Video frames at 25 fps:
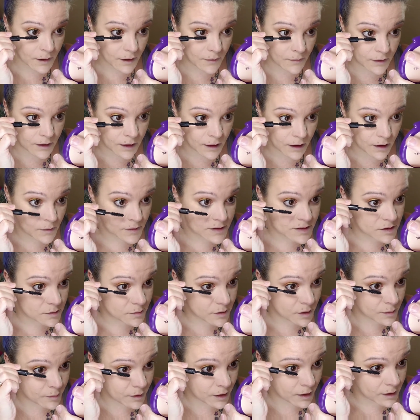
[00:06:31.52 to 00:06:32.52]
And then I always
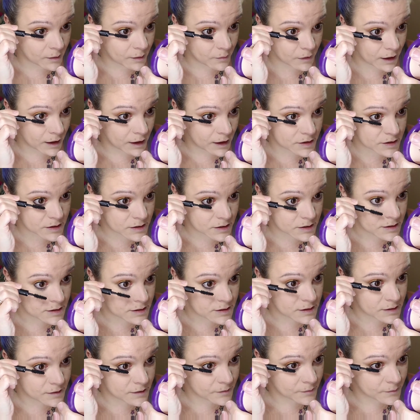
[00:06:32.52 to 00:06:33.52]
do my bottom
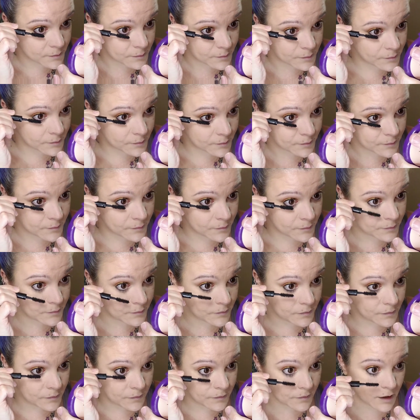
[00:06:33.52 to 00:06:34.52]
lashes.
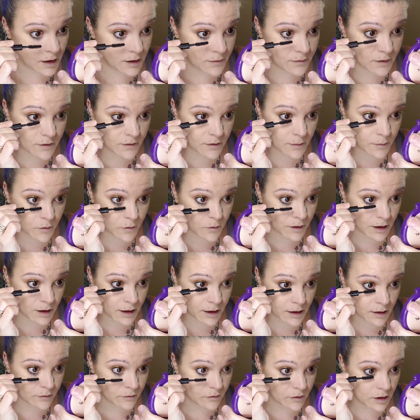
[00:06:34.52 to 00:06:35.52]
Even if I'm going
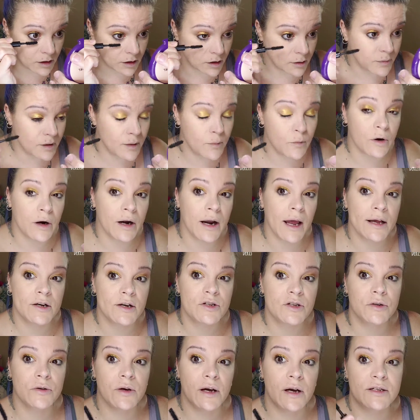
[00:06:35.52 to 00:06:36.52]
kind of a little bit more
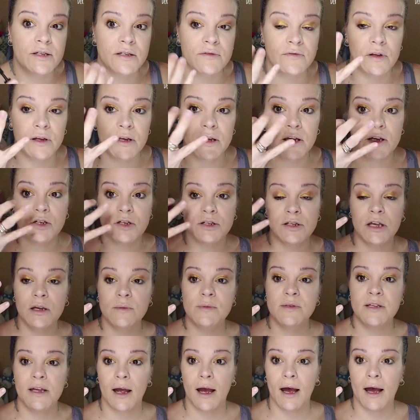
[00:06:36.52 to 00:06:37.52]
natural, I just feel like it just
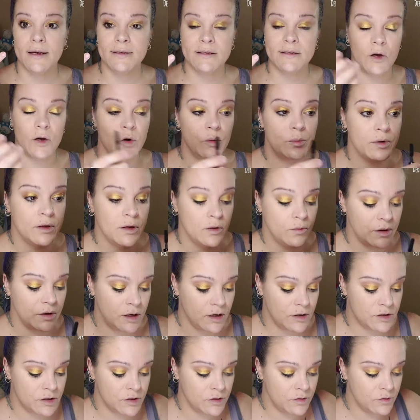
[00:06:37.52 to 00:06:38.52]
keeps the eyes open
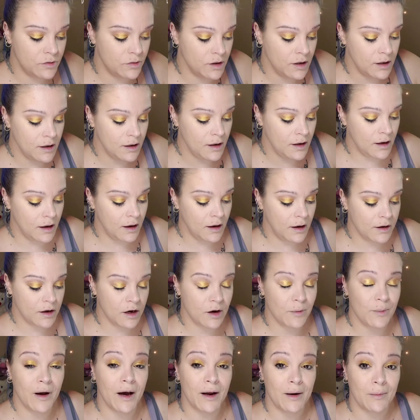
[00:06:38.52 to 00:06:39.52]
when you do
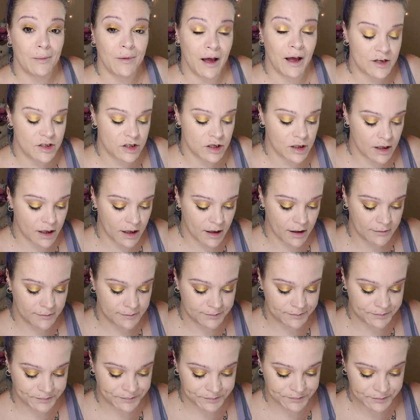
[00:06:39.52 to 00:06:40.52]
your bottom lash line. And
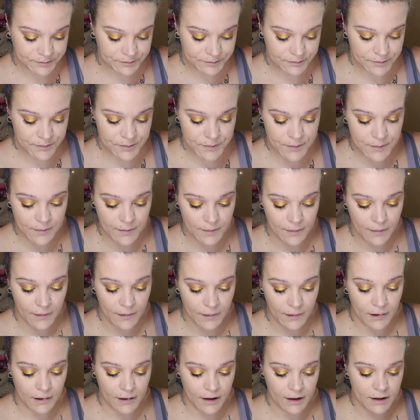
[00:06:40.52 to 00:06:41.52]

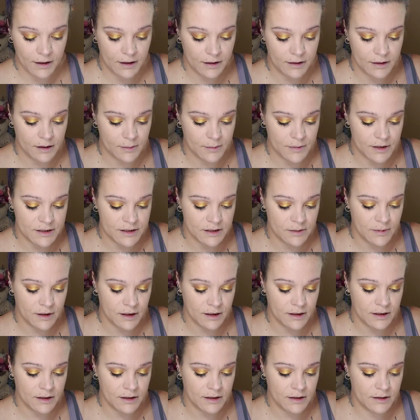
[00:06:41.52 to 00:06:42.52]
then I'm gonna dip
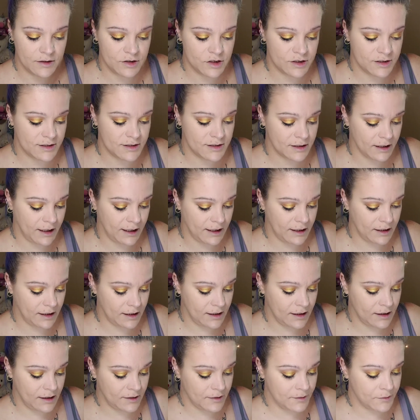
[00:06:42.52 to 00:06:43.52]
back in just
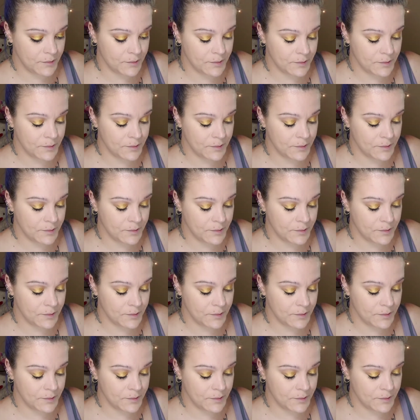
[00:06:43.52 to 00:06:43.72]
lightly.